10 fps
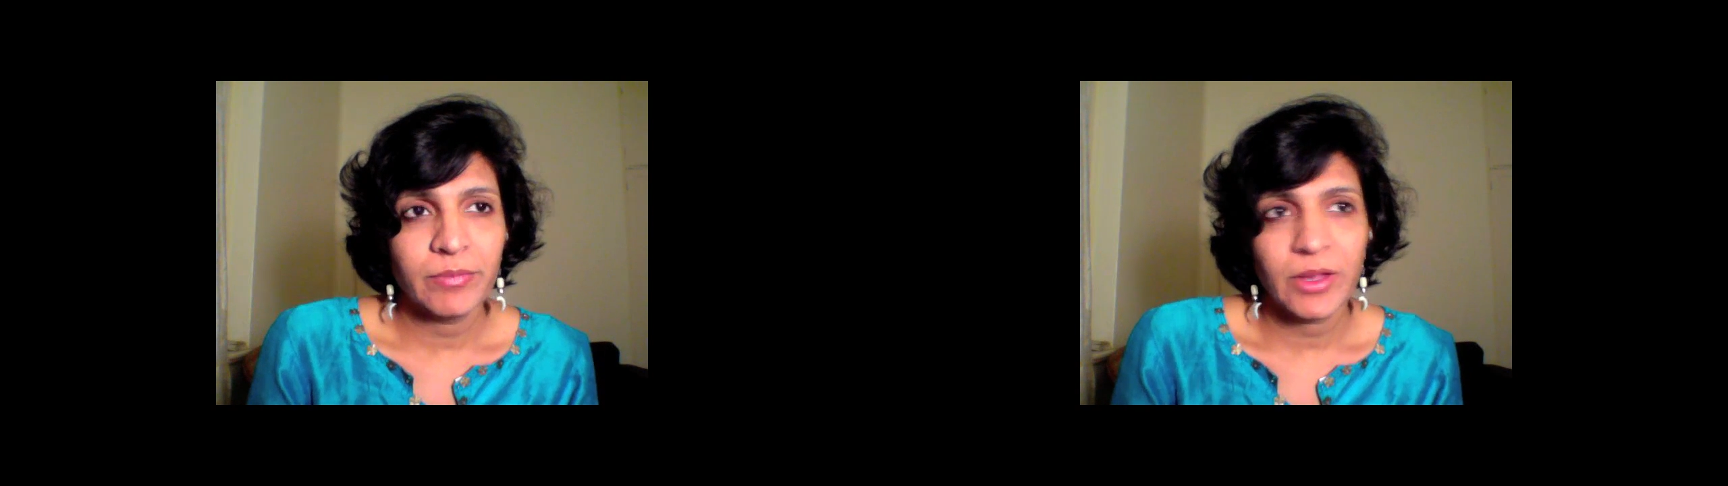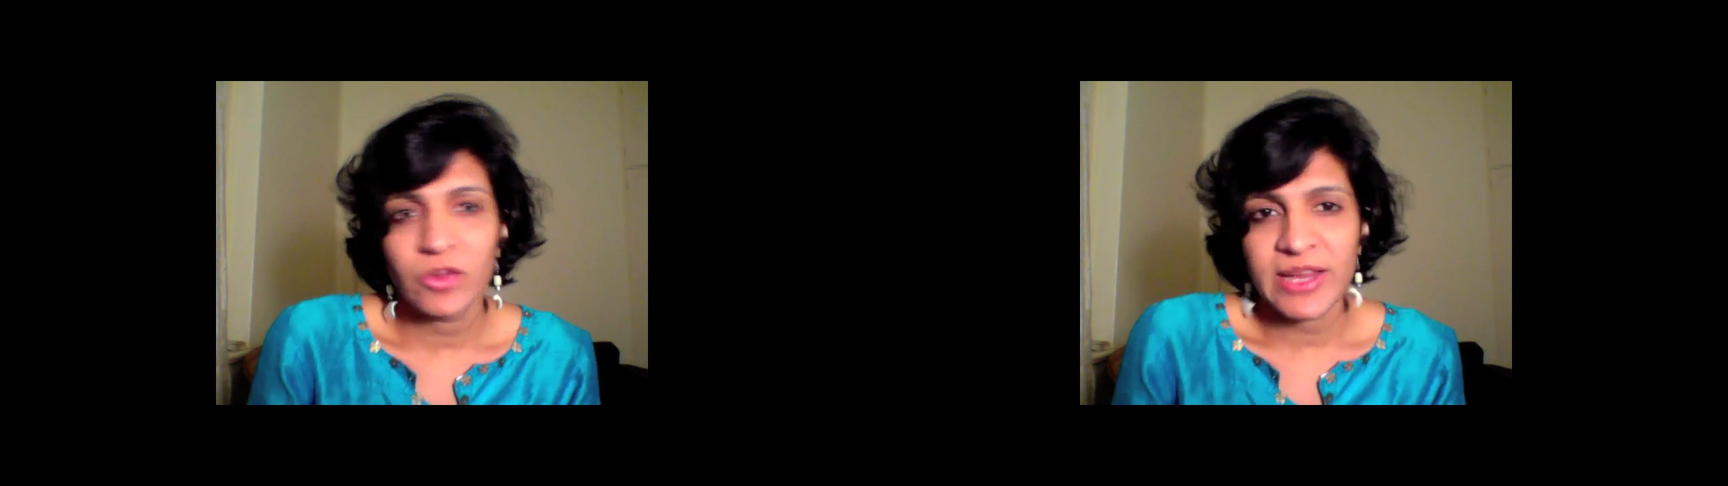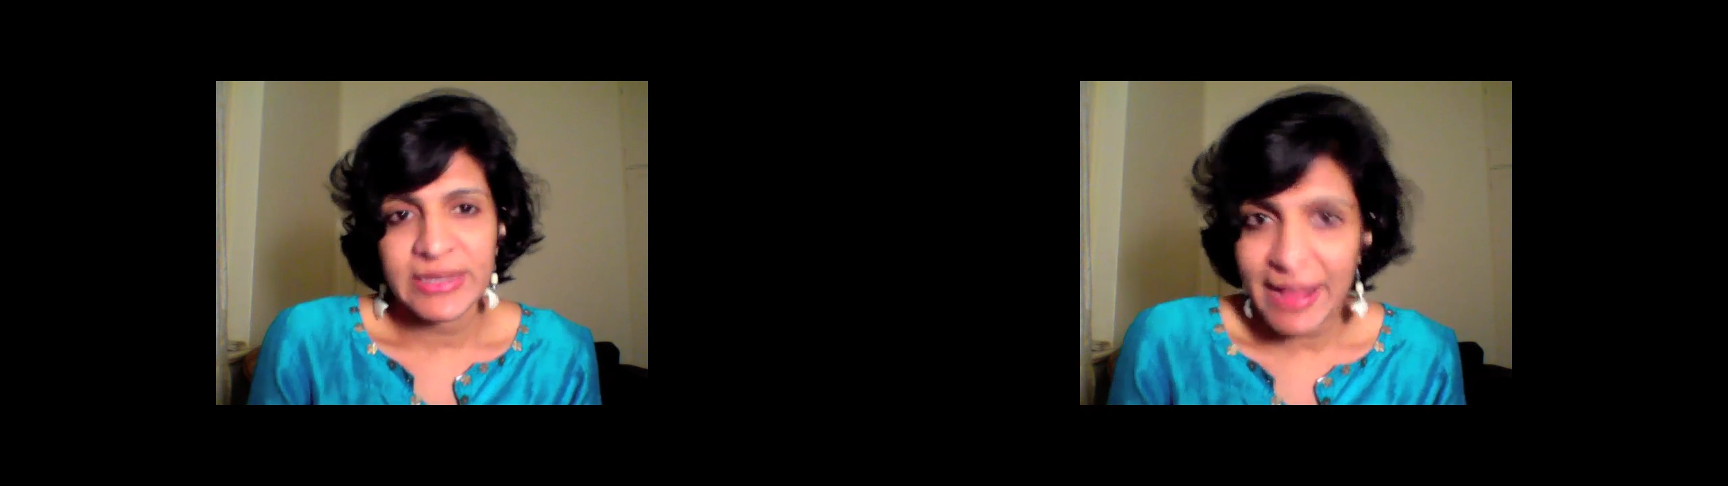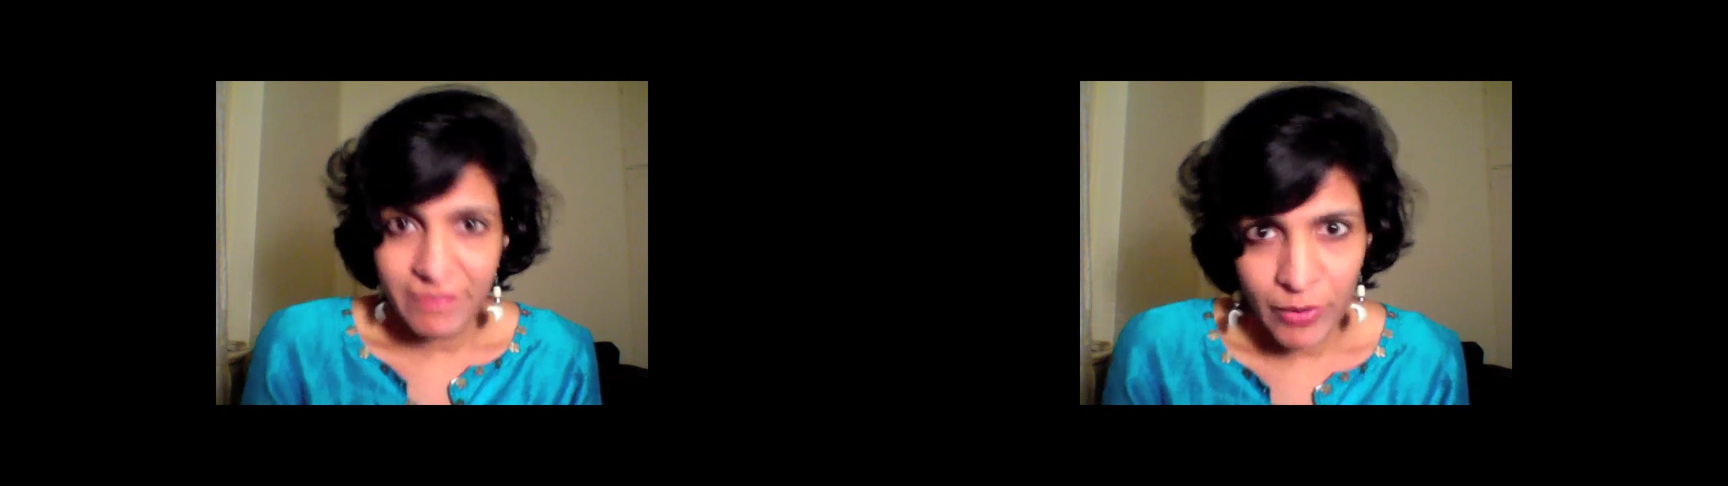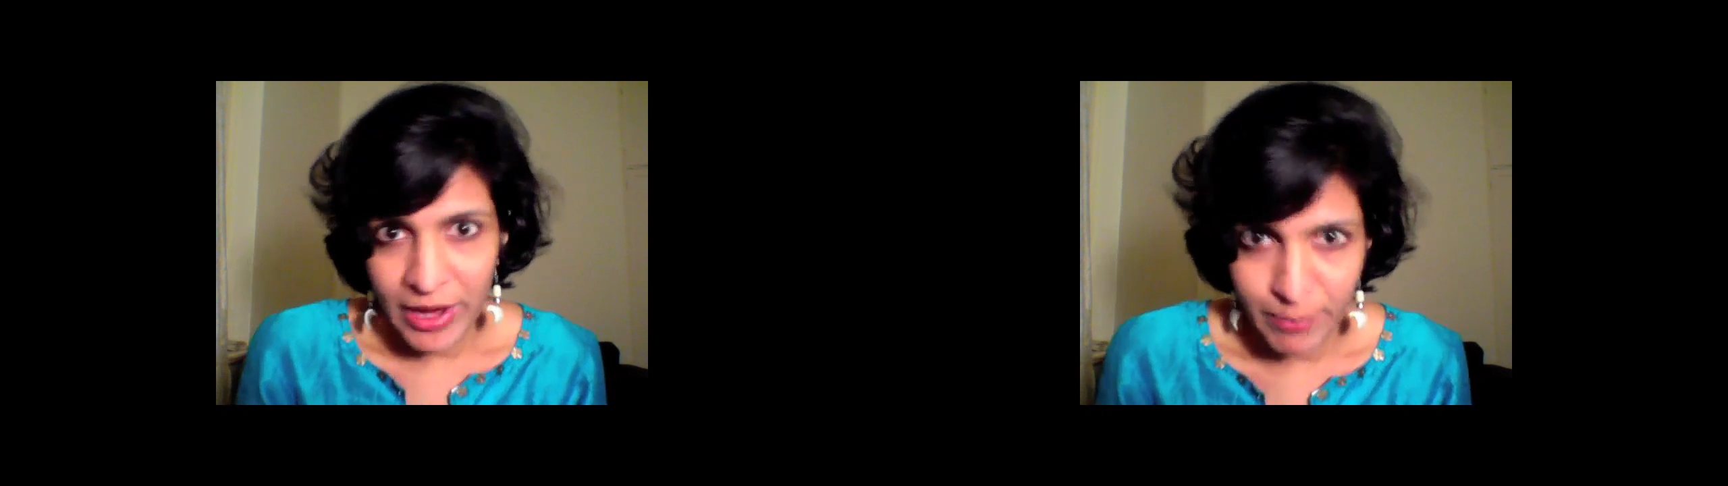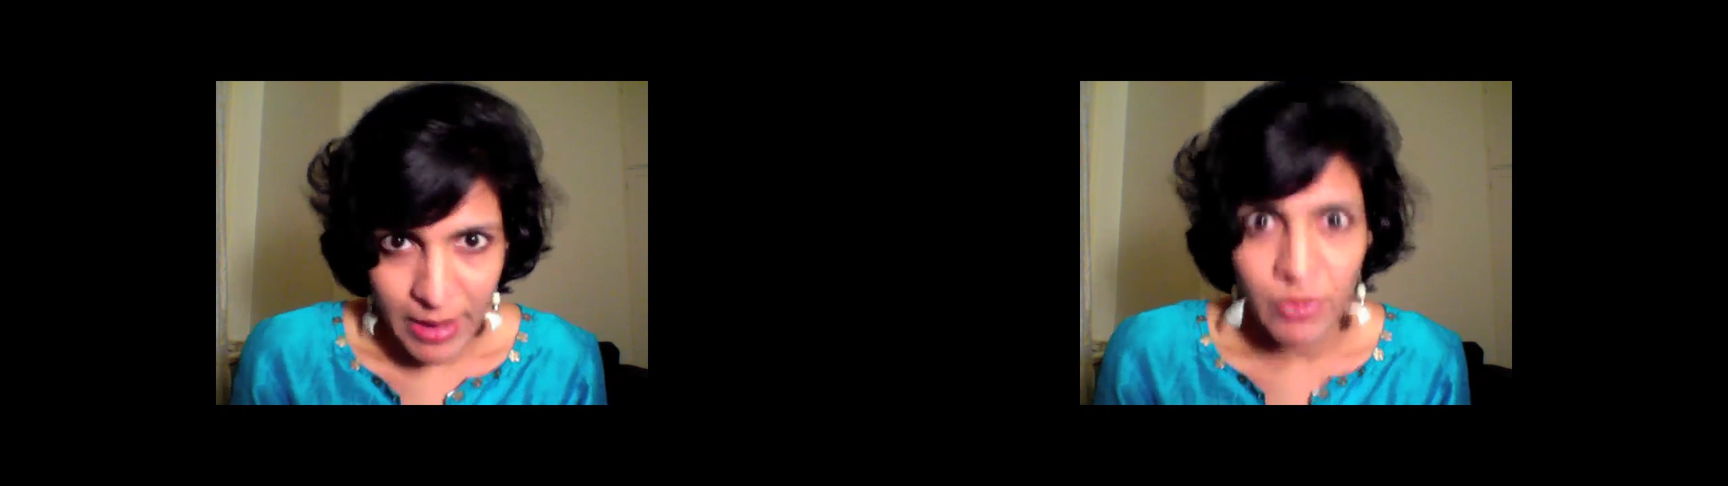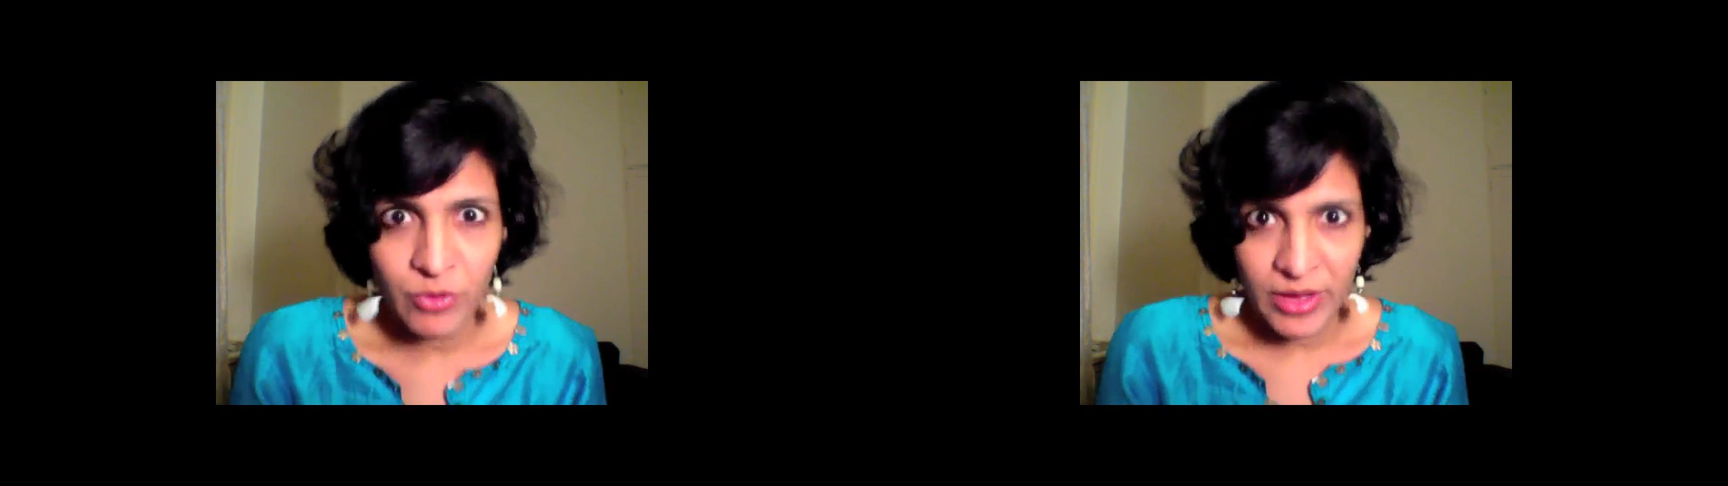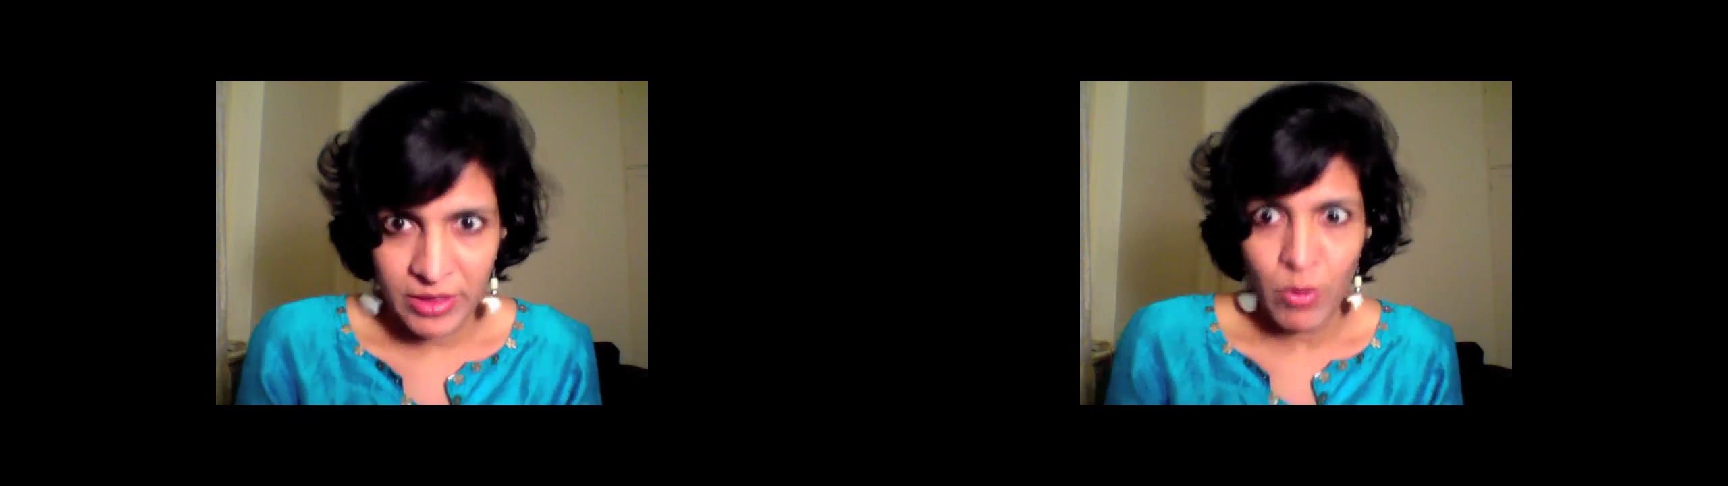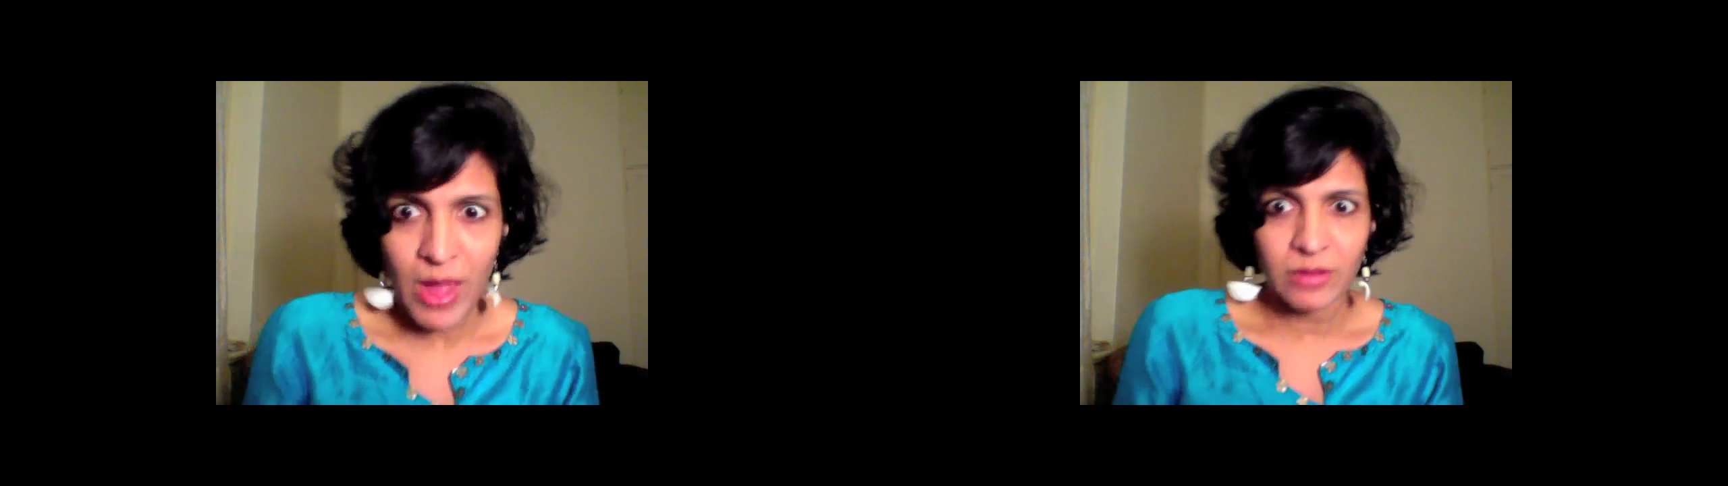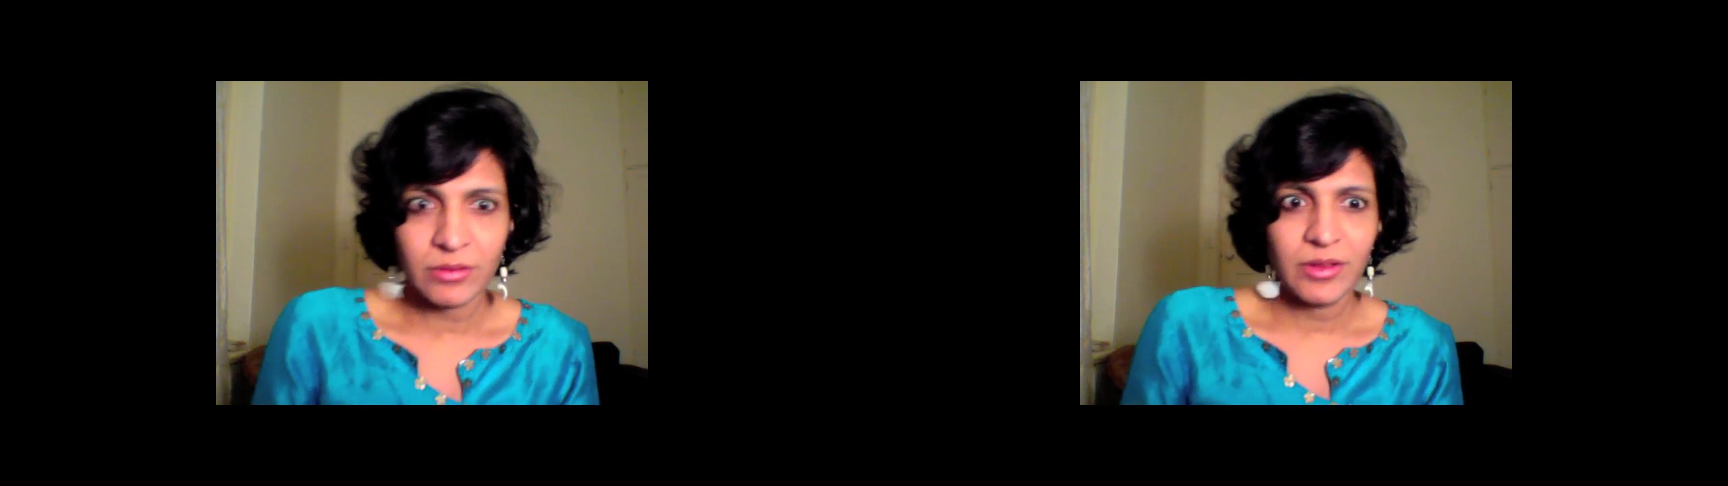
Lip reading: because I didn't have a great memory as well.